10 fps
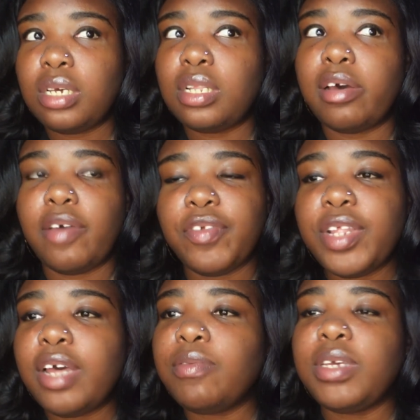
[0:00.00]
Now, after
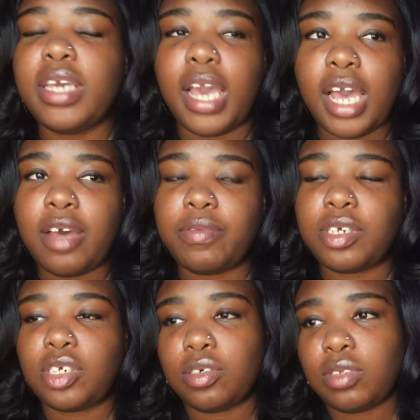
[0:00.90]
that, we have
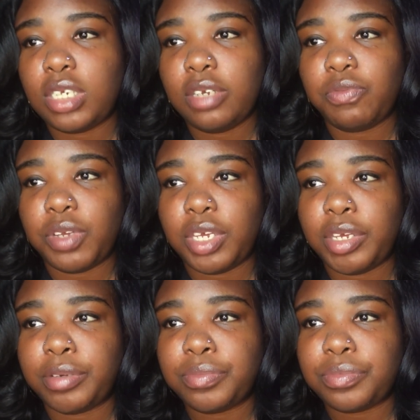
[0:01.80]

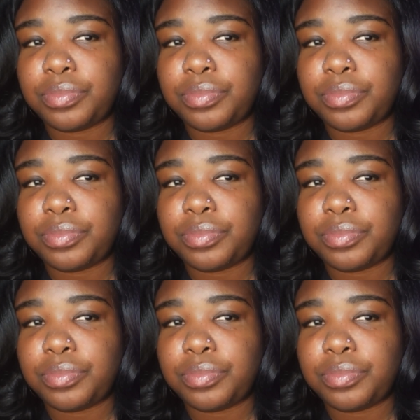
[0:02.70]
QTV.